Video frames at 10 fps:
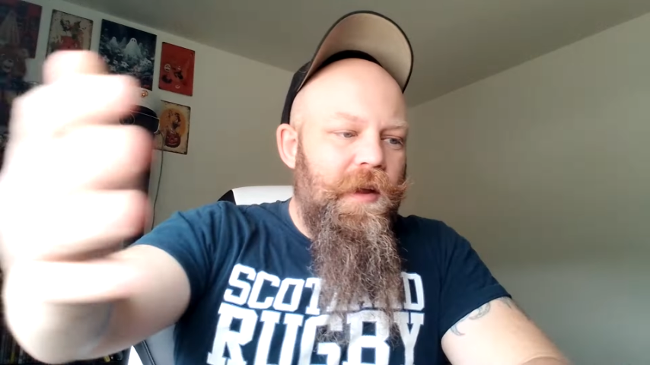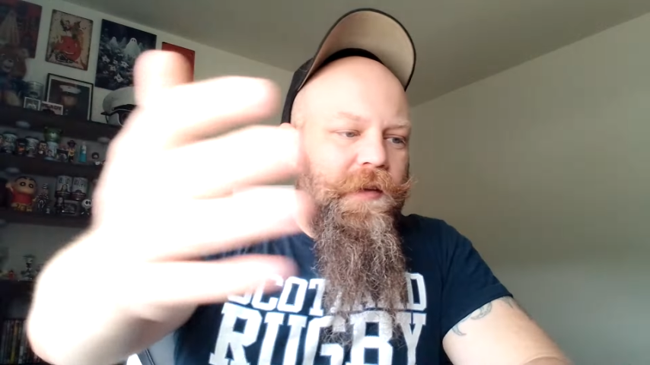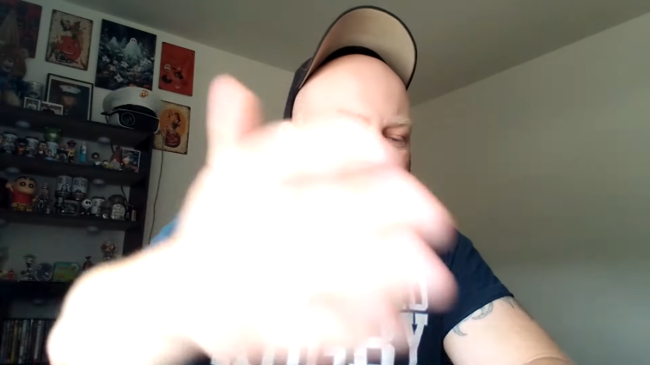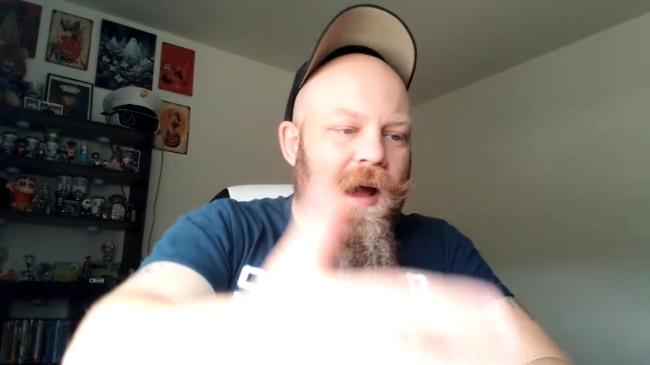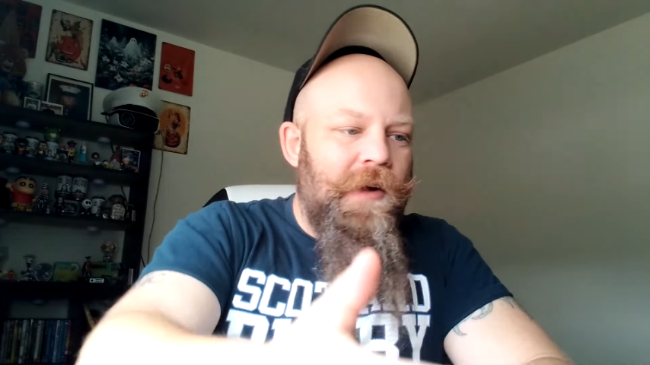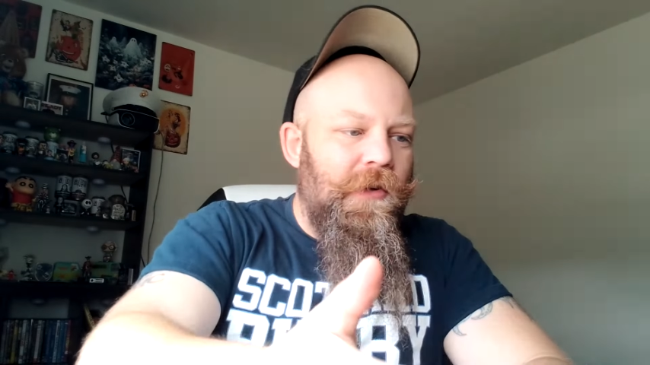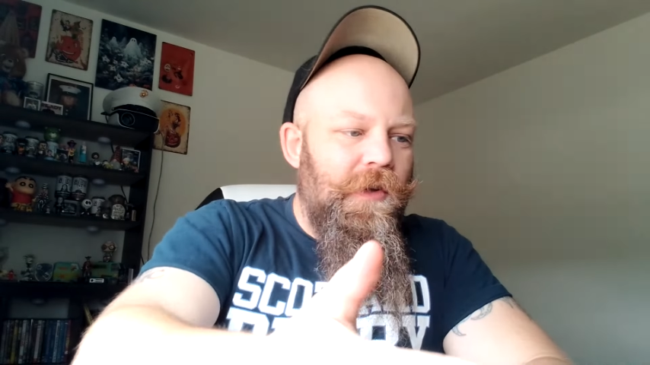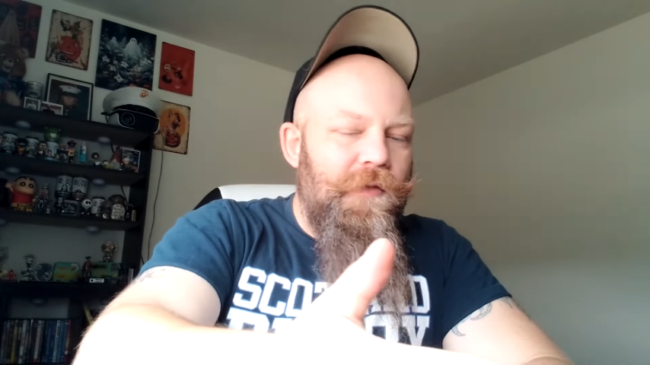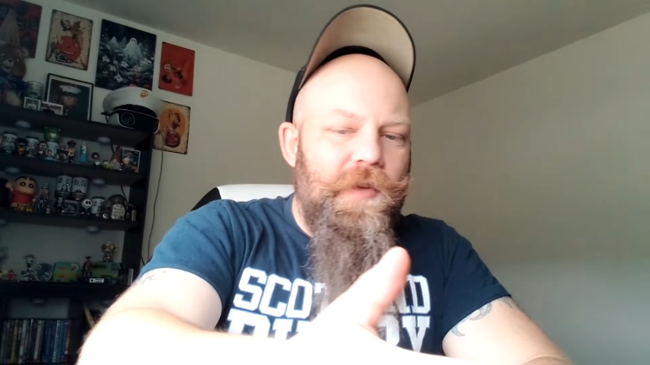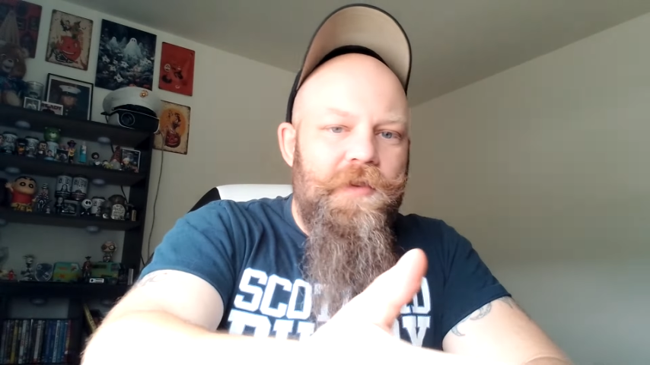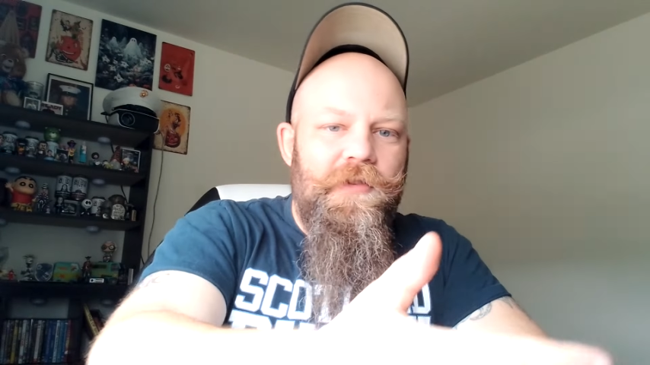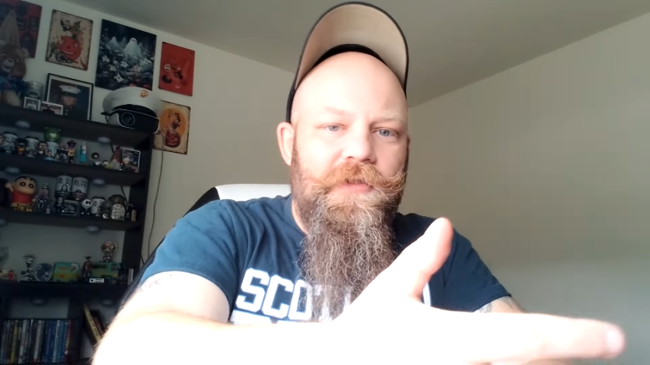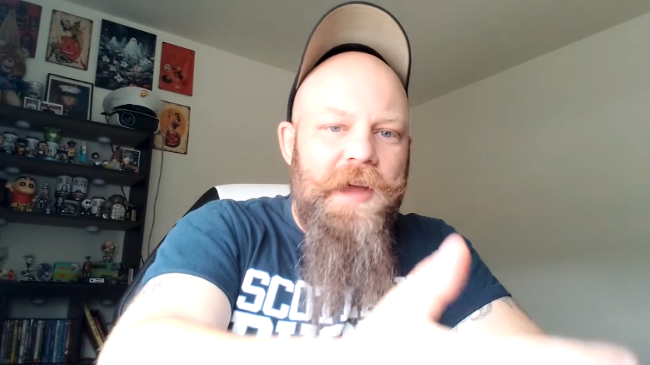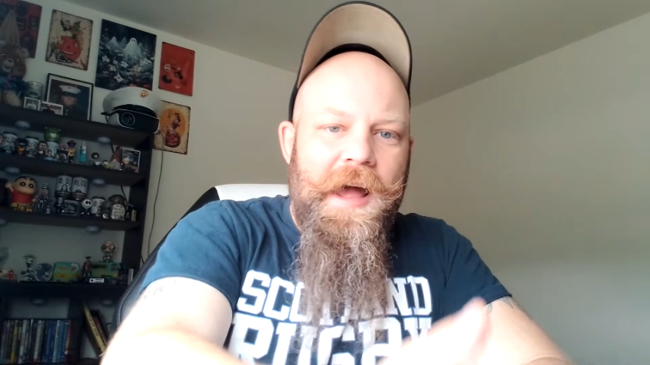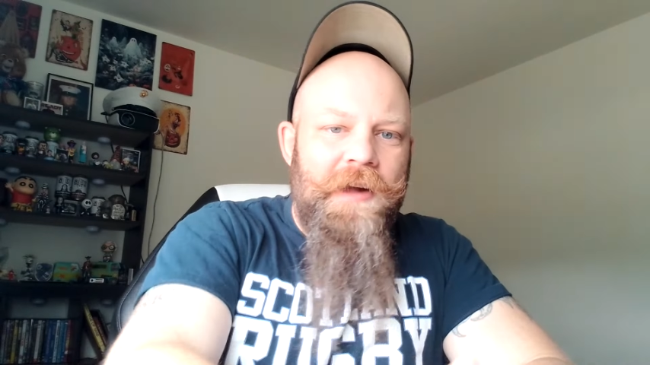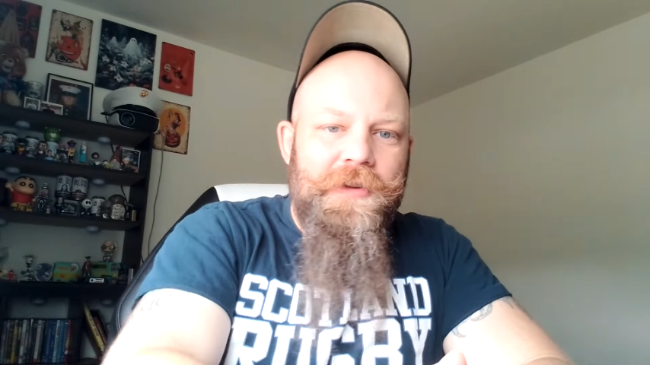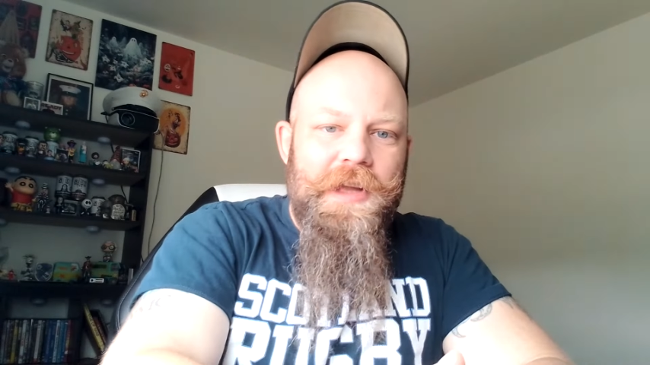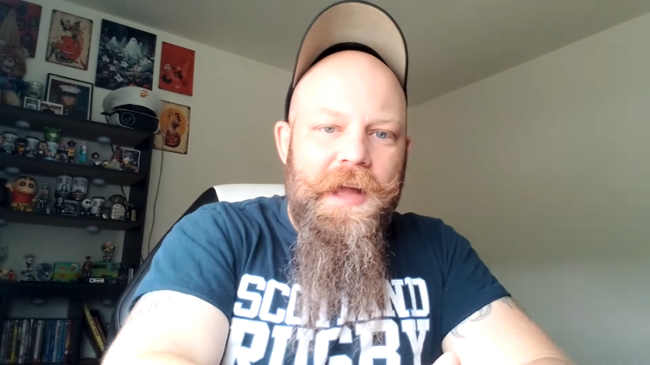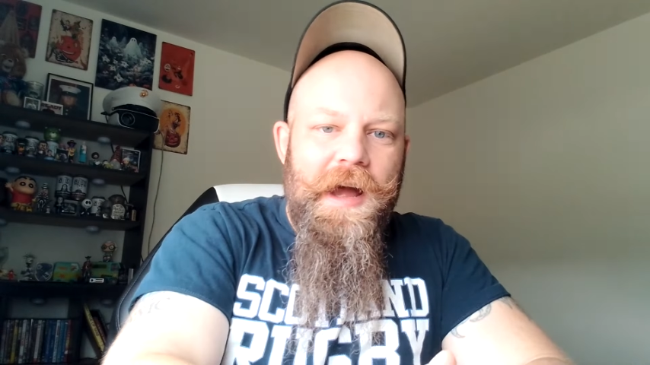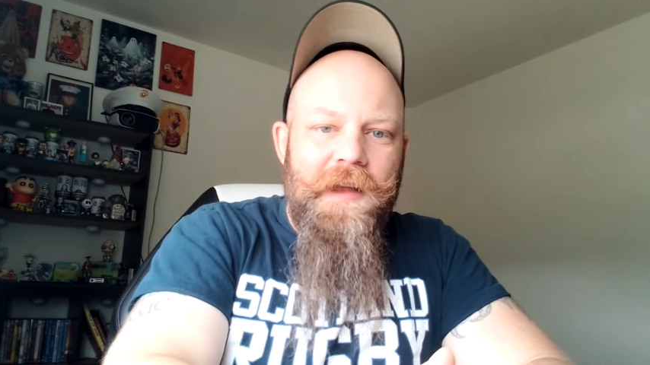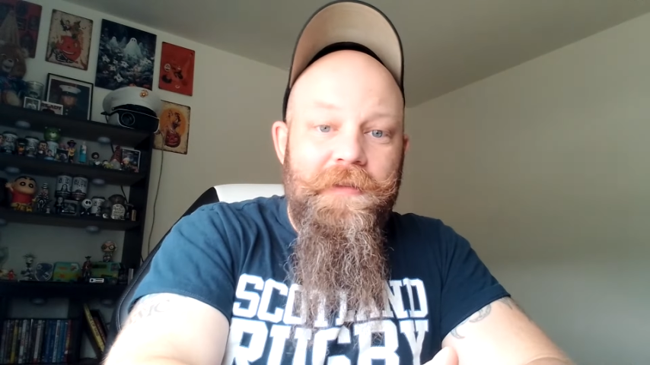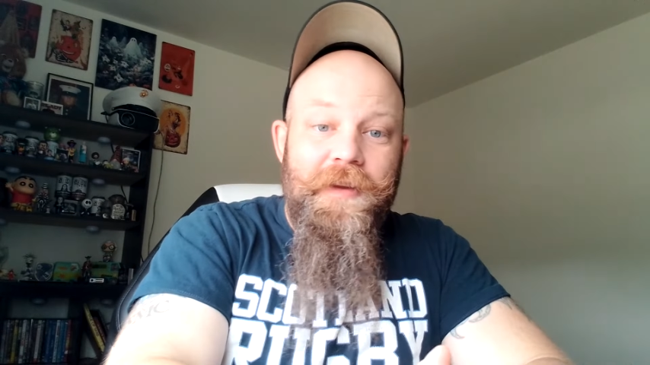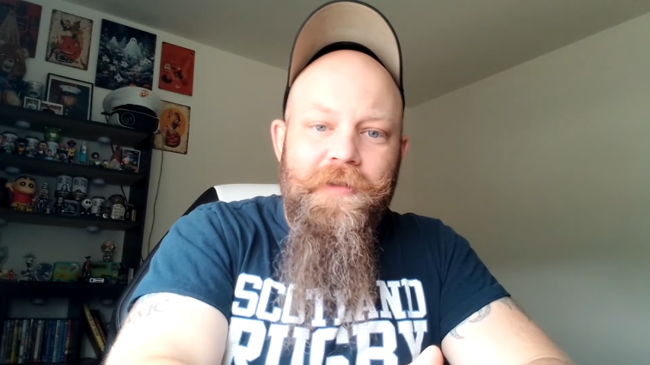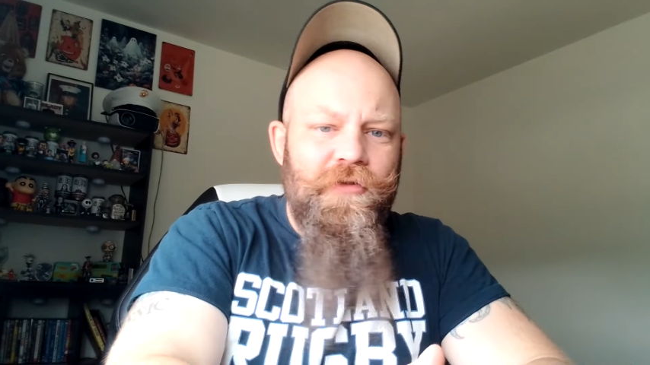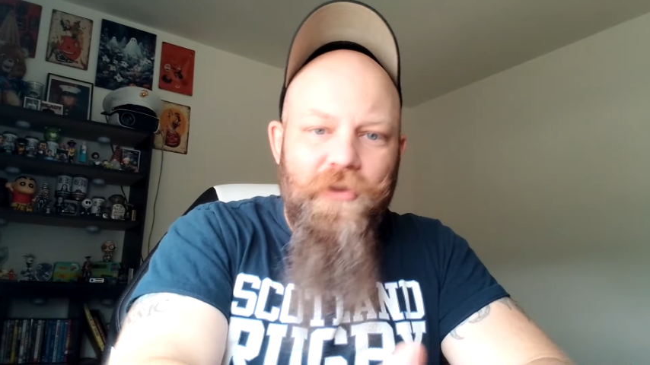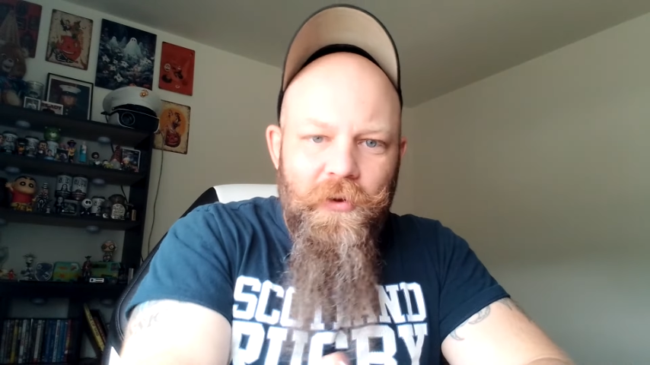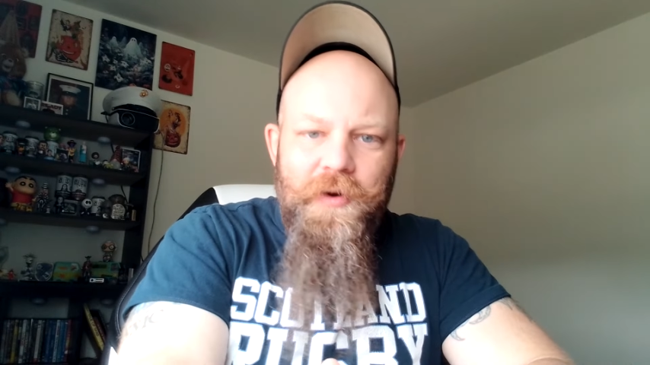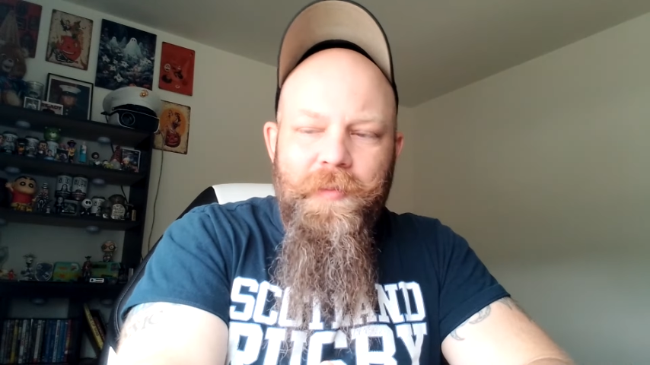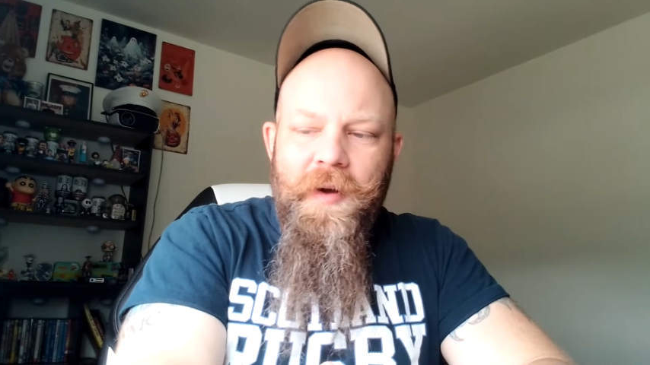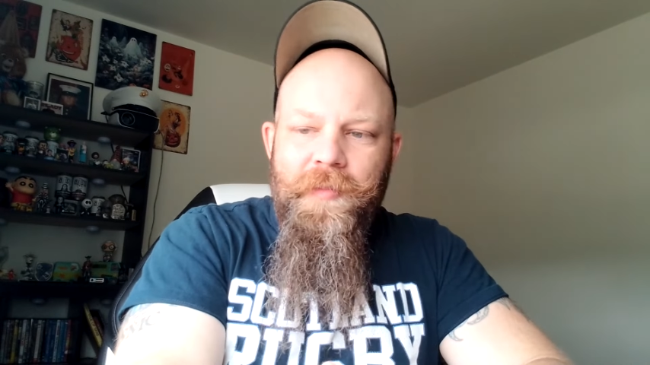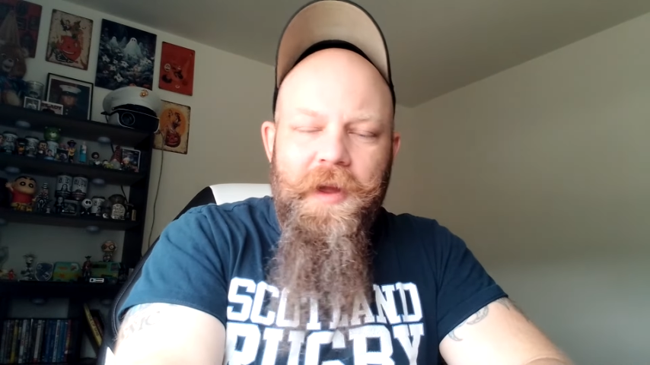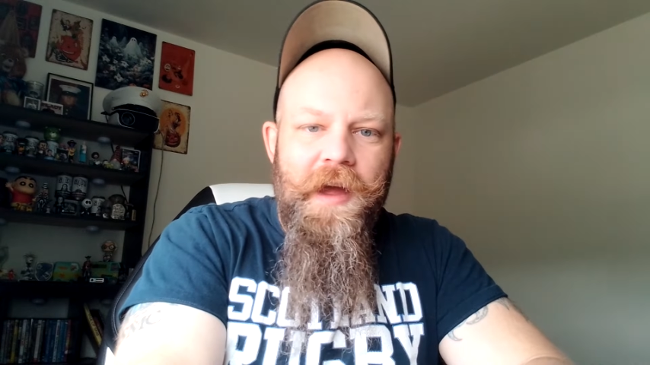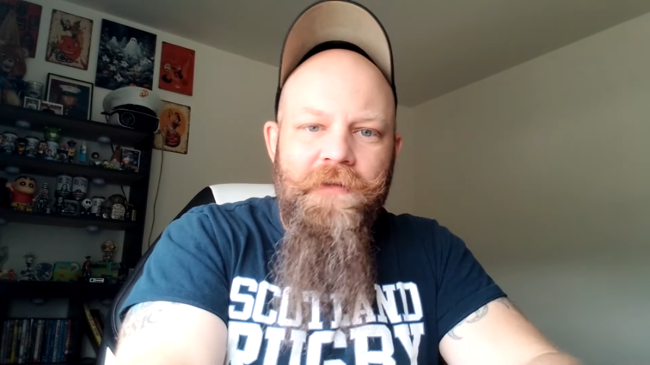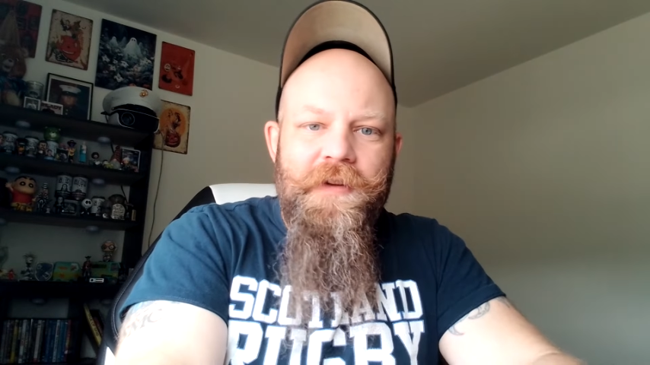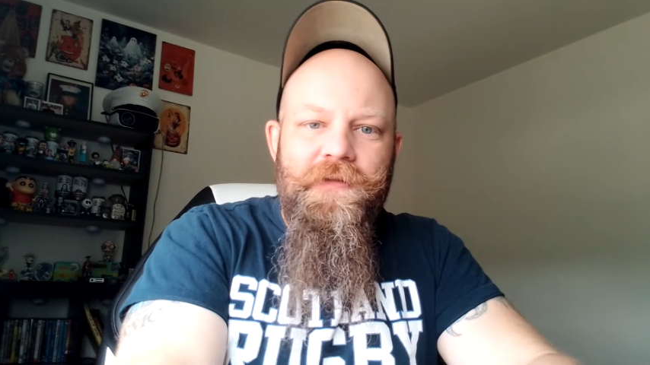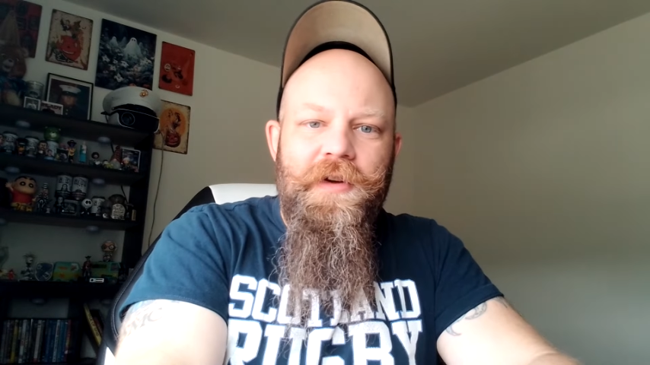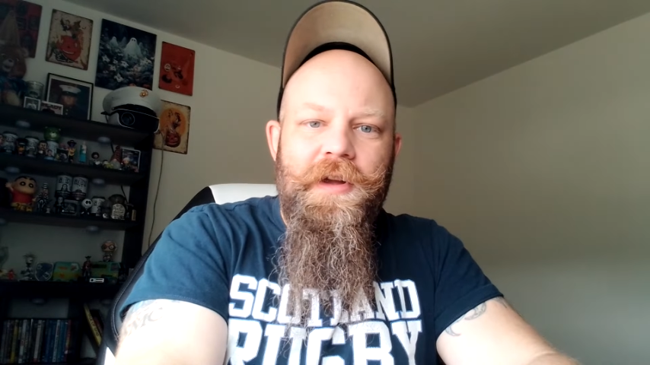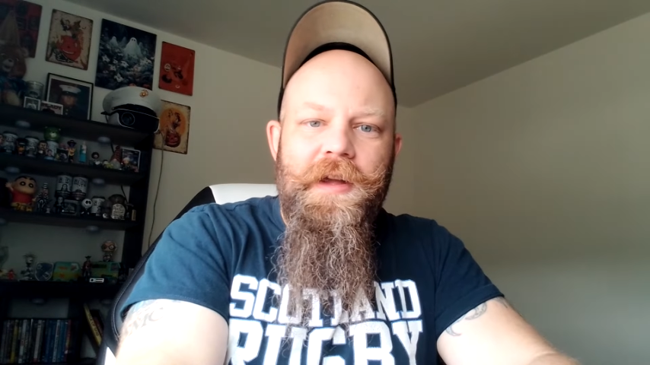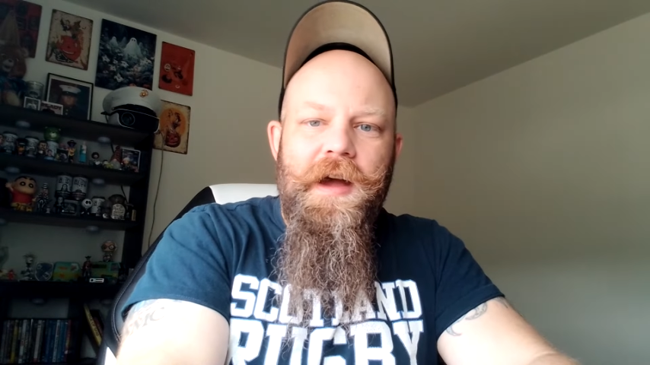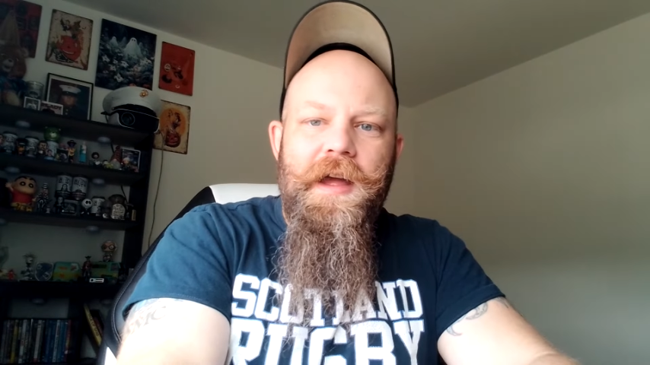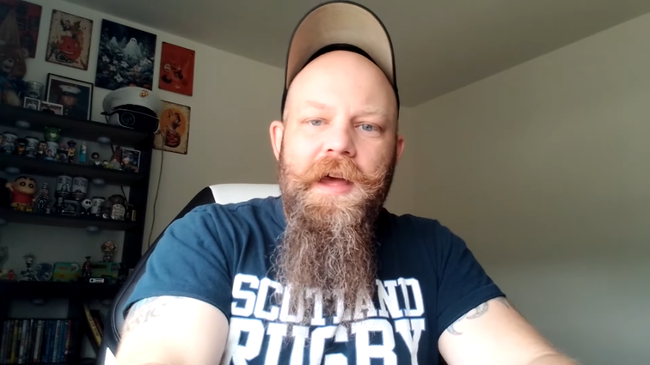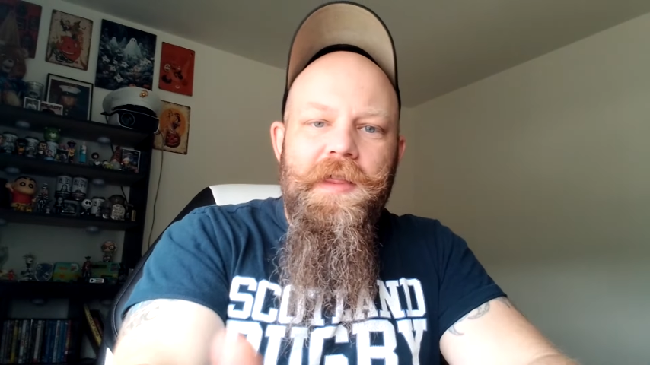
tackle if they just tackled the guy instead of shoulder bumping every fucking guy.